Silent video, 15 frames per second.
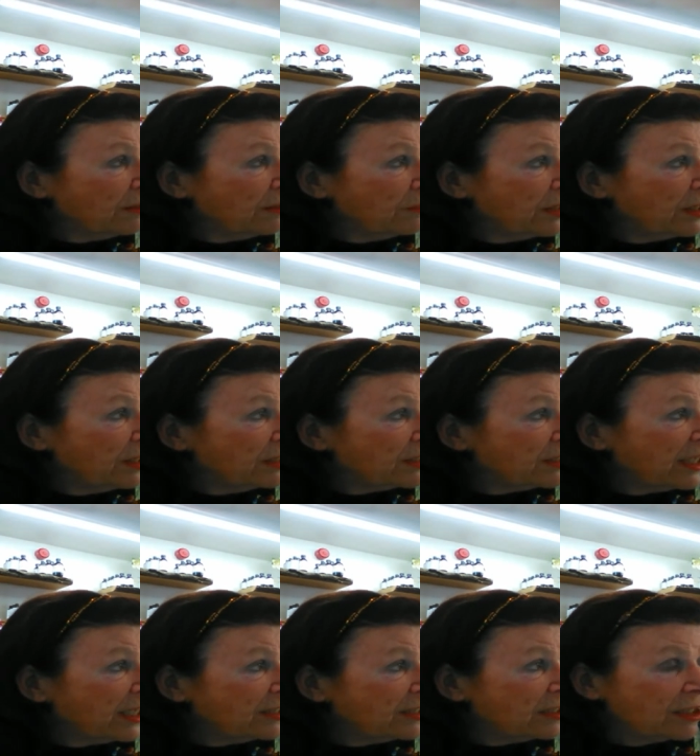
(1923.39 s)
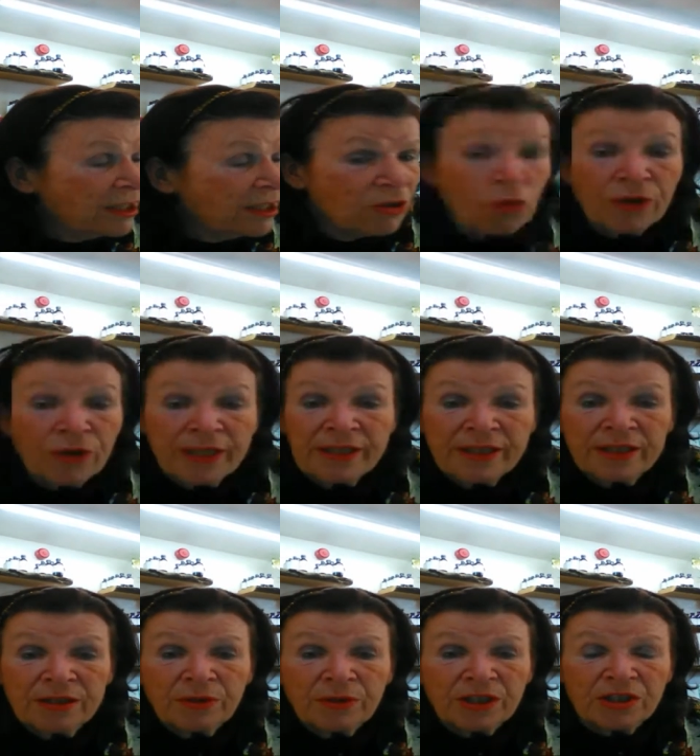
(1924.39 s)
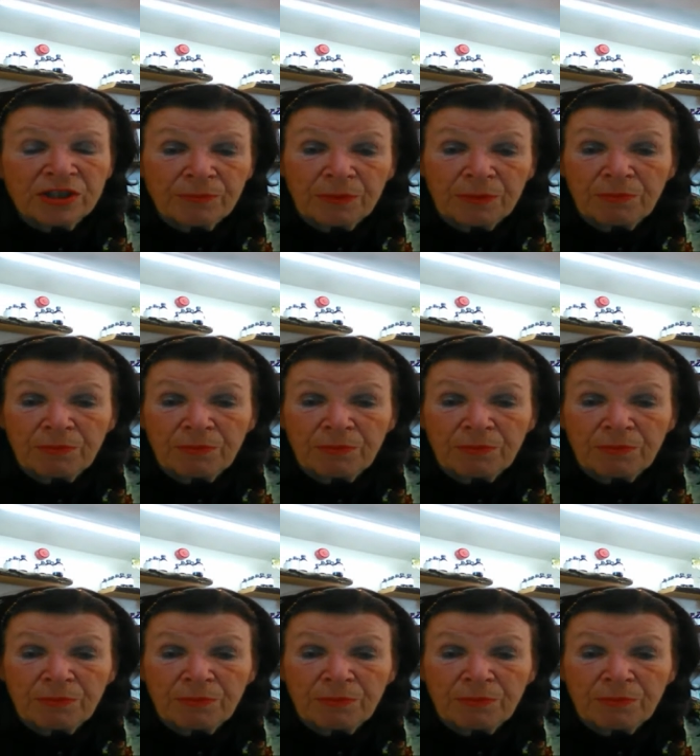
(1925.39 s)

intensity noise, which some people